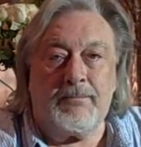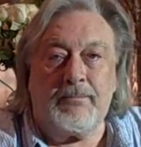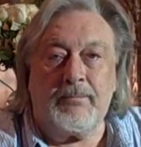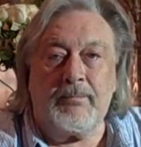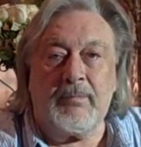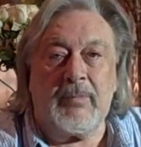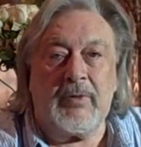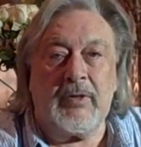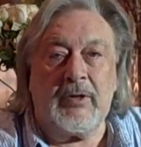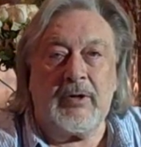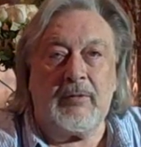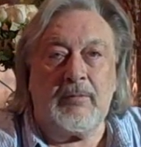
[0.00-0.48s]

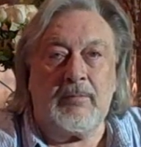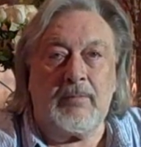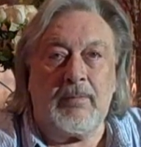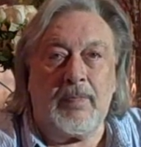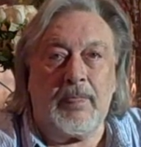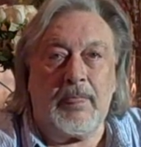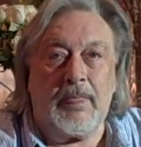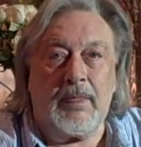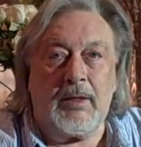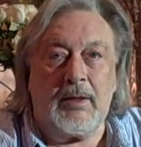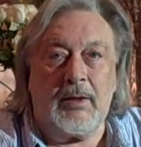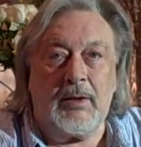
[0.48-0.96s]
He was
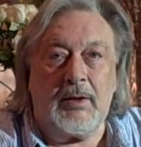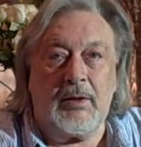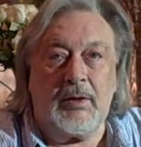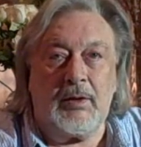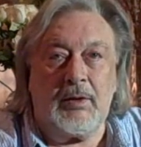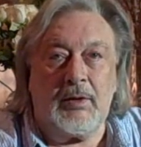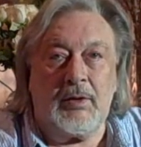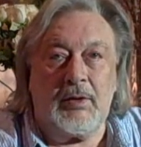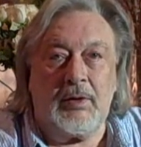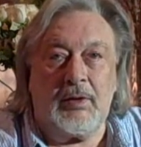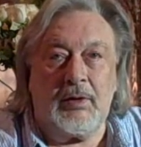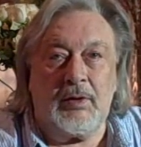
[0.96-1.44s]
Boeing's
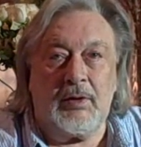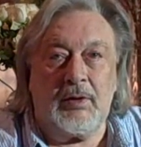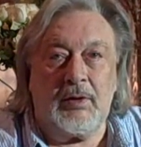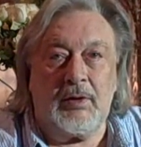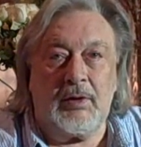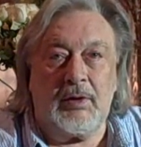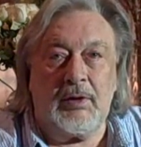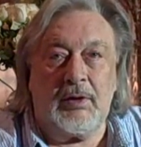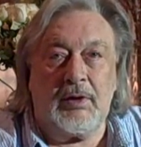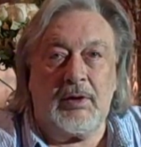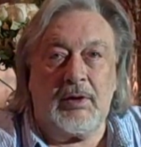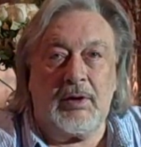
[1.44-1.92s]
first test
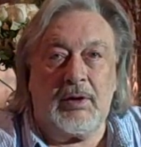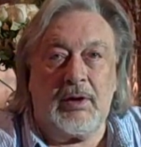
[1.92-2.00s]
pilot.